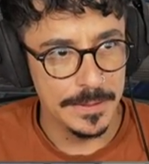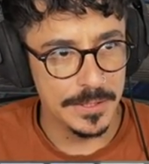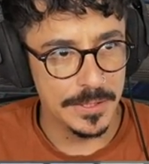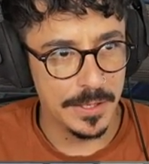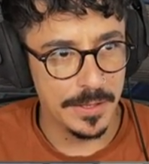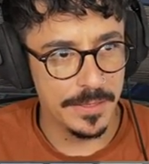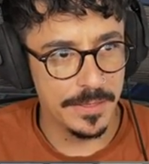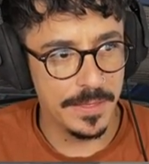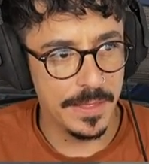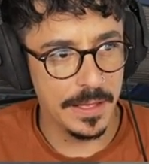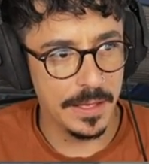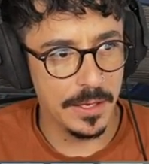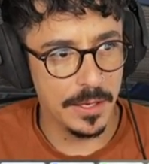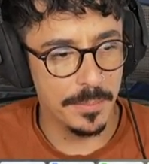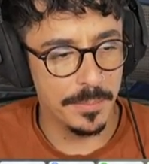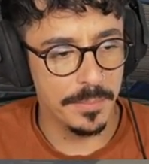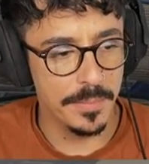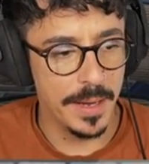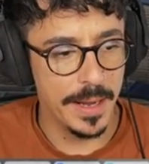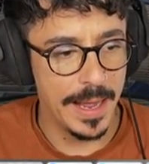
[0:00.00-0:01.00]
I think I
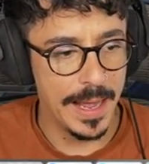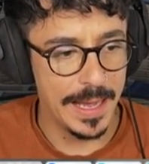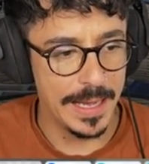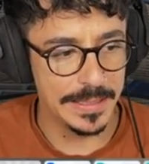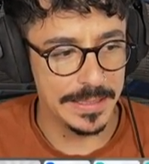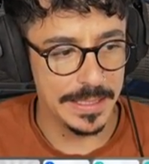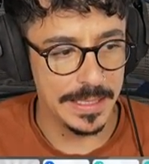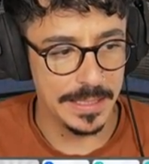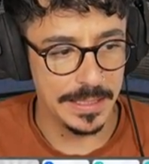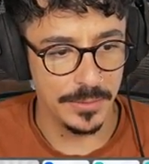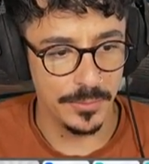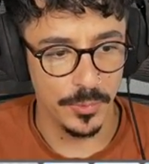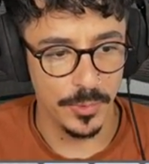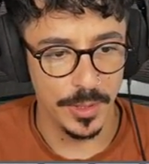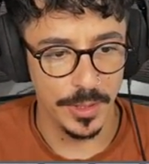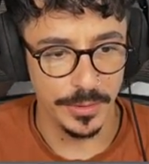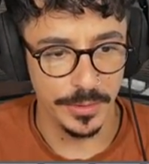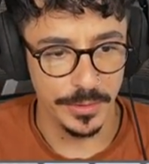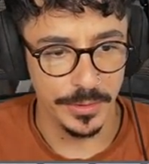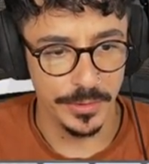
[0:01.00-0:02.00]
might add in
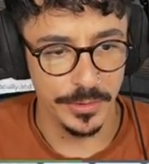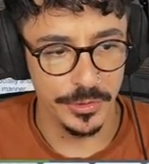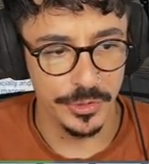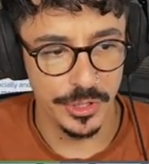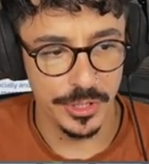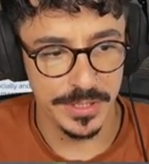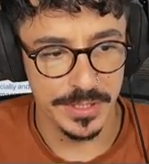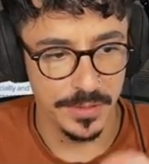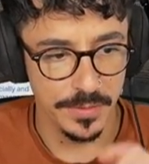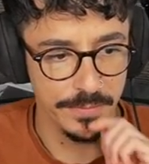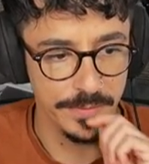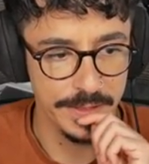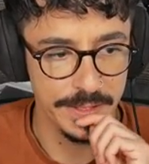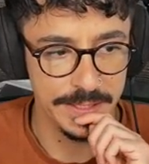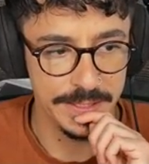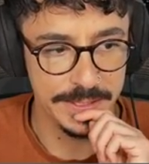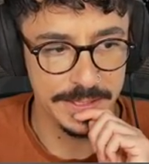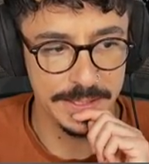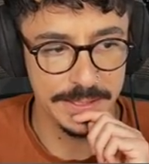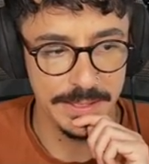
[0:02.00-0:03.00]
one just on
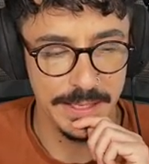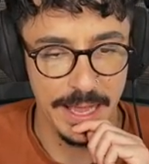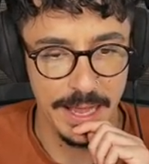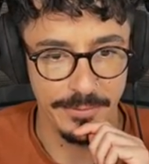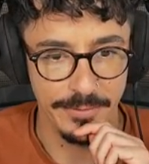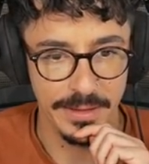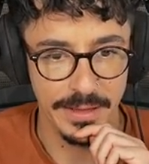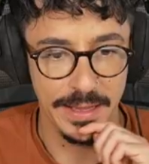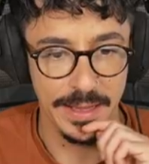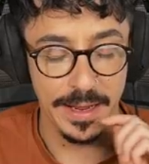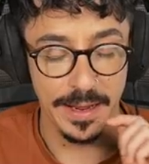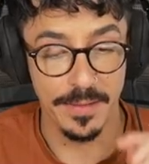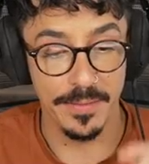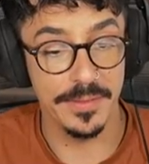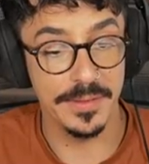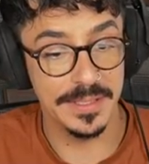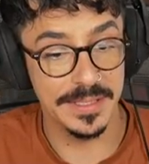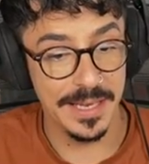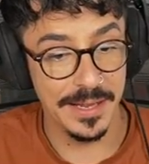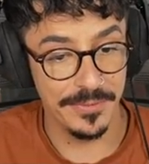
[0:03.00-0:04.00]
this area here.
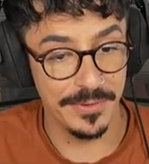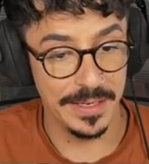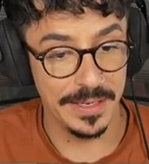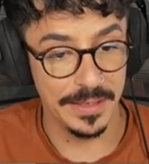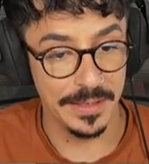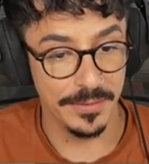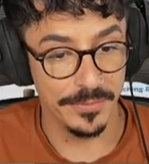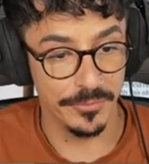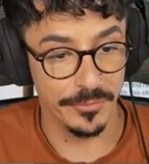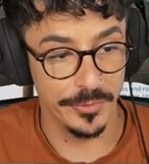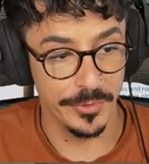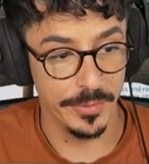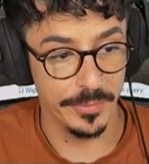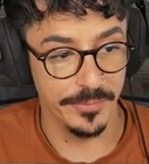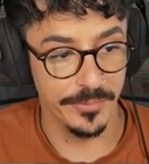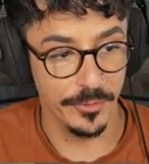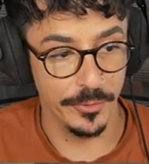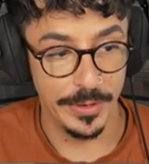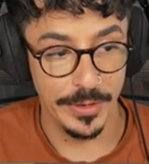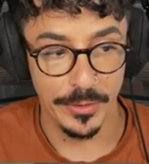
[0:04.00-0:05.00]
There's definitely enough room
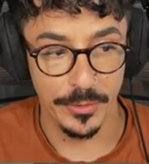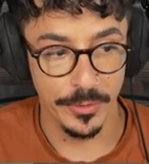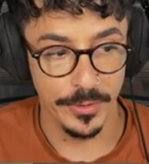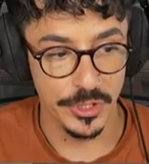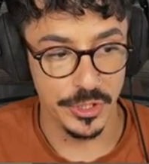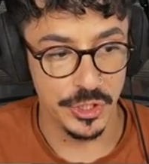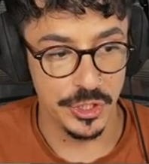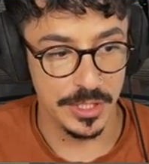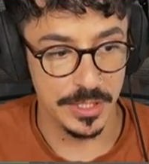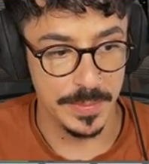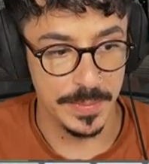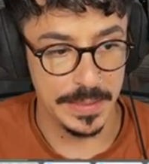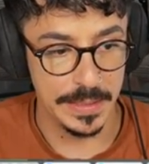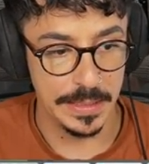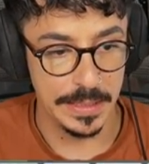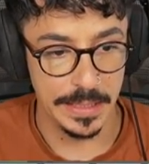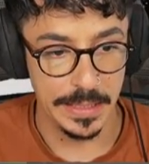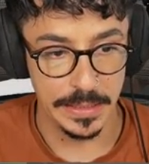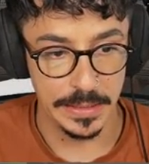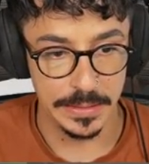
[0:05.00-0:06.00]
for it, or it should be at
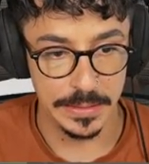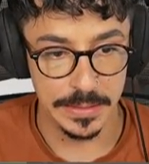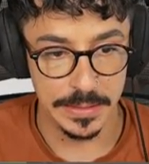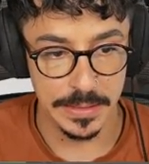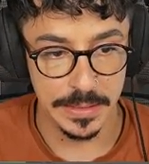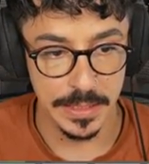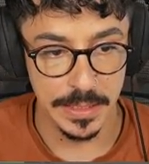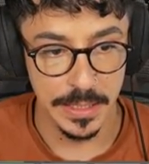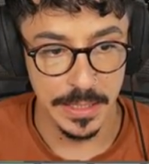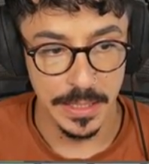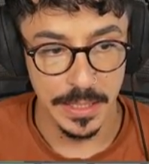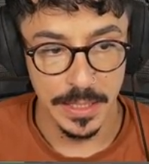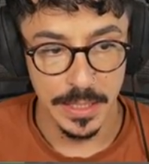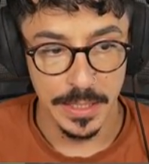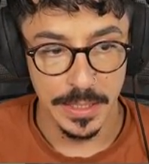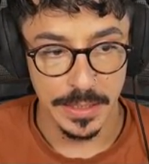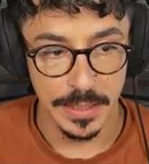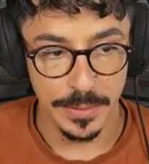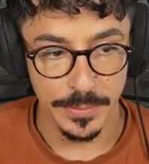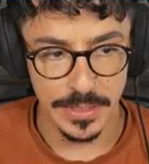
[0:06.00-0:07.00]
least.
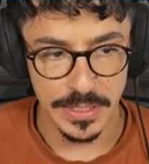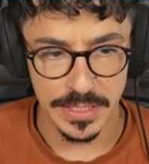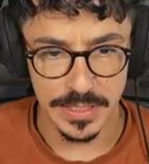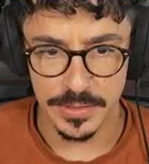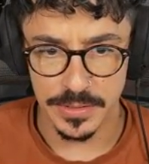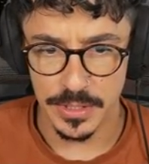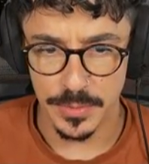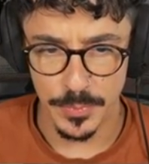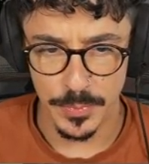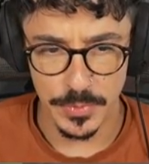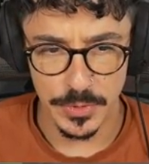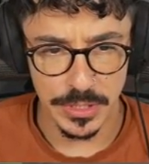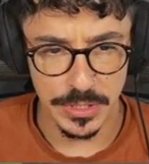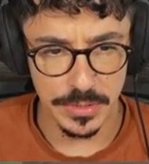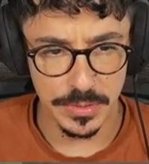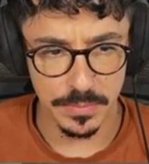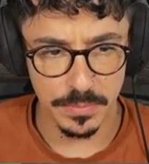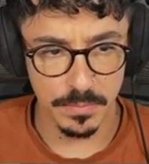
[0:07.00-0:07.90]
Now, we did... did, did,